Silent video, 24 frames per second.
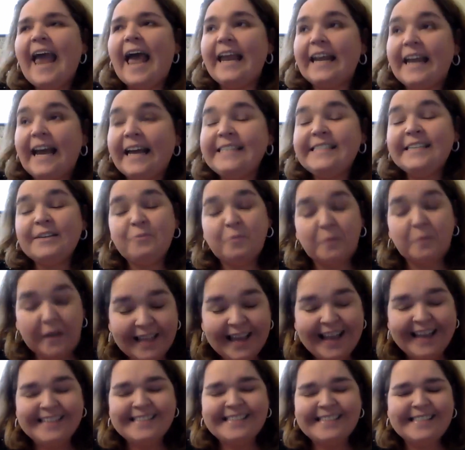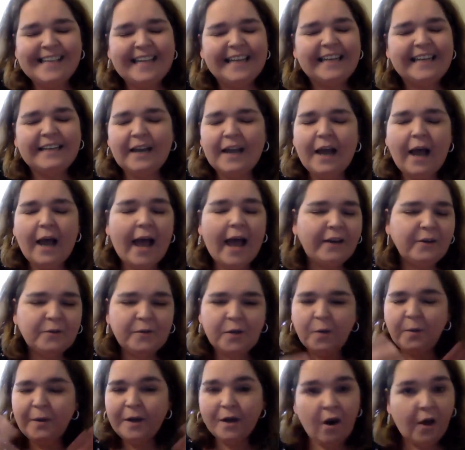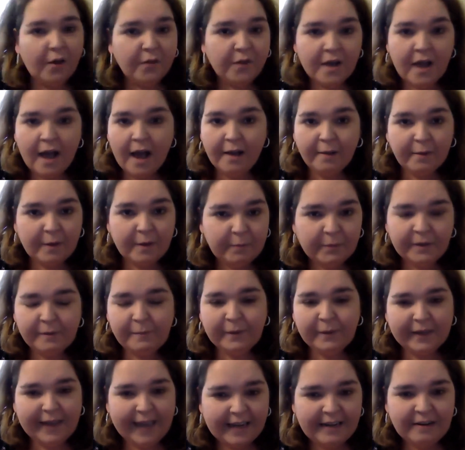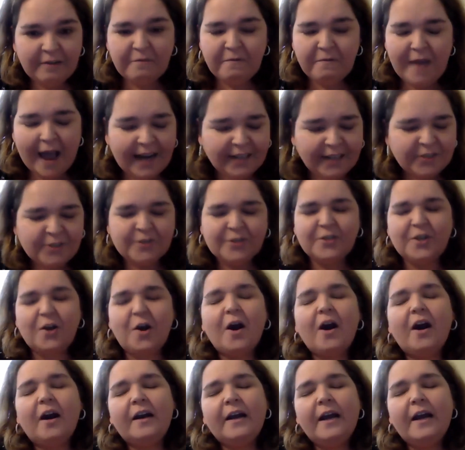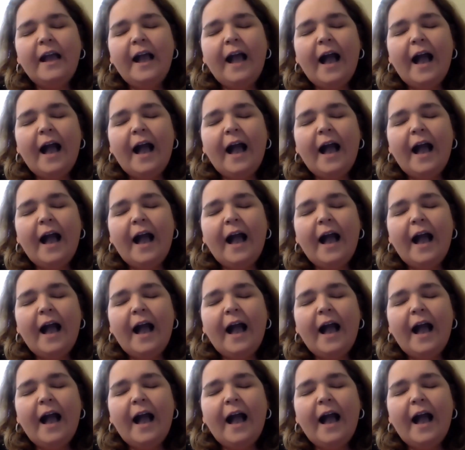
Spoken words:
And I did realize that I don't know what all the complicating factors are,